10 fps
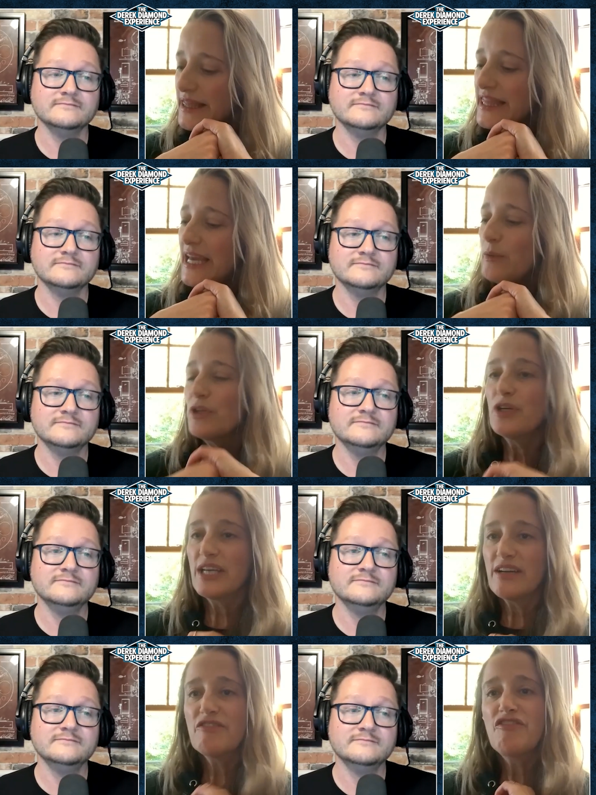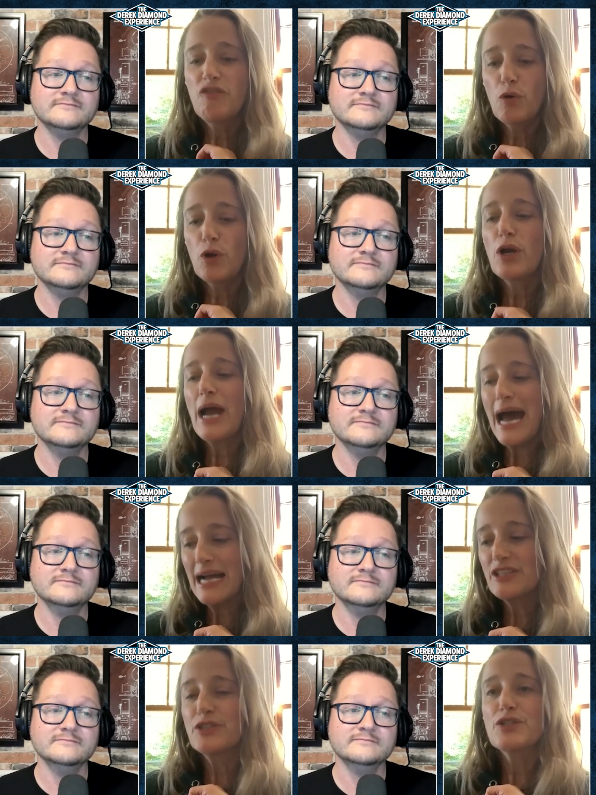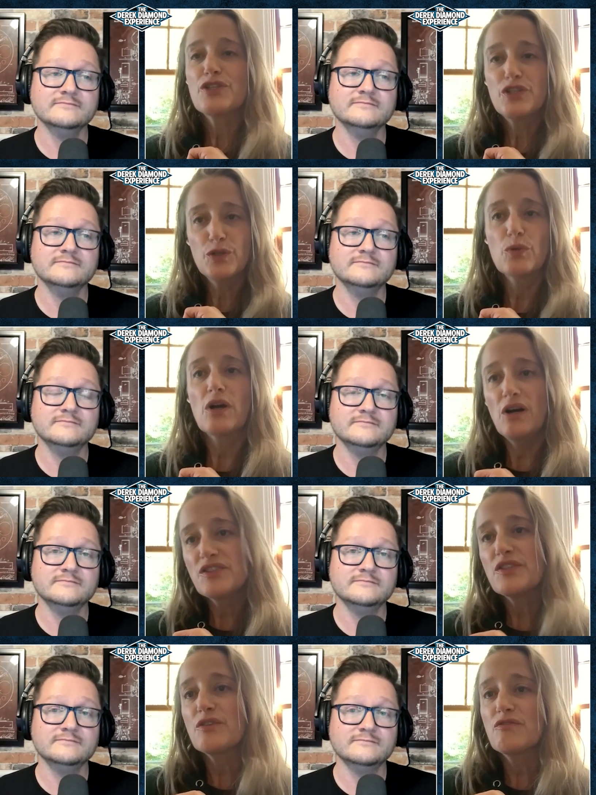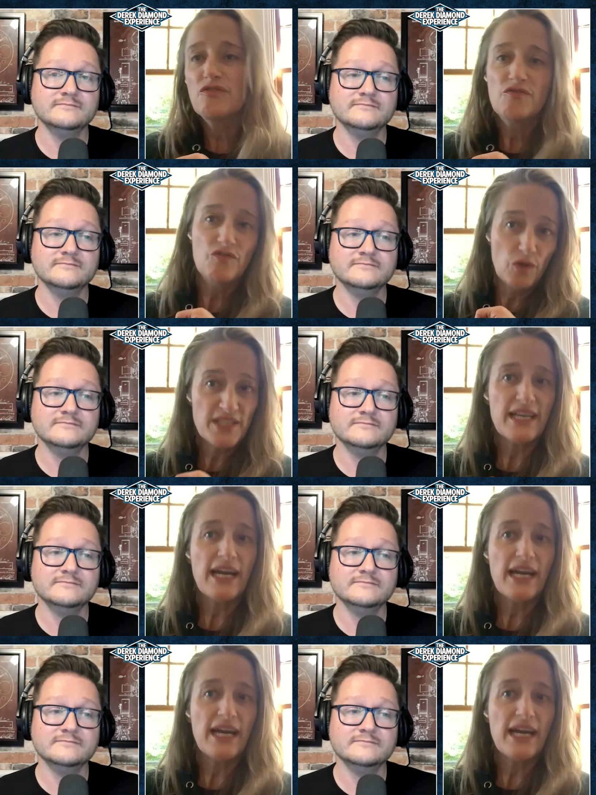Speaker 1: they were looking for actors who were also voice